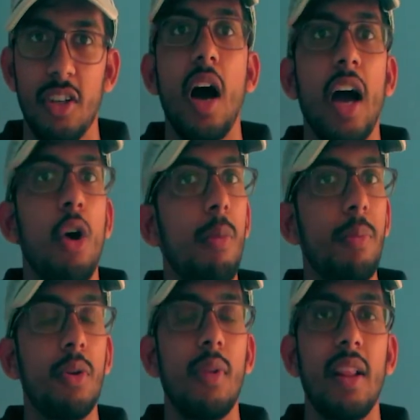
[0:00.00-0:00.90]
I hope
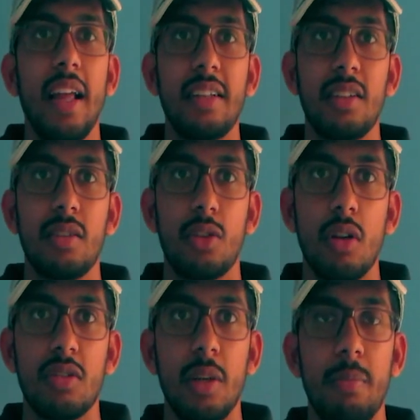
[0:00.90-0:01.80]
you like this
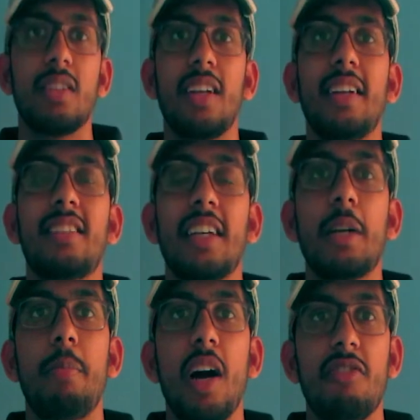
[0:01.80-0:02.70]
concept. The
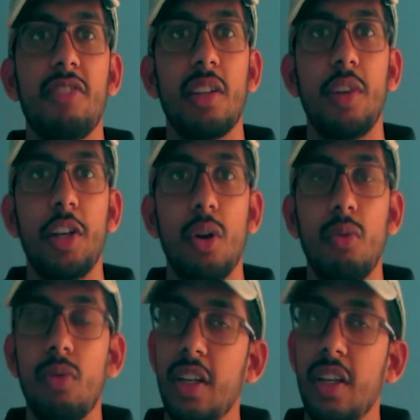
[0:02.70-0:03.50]
second part for the video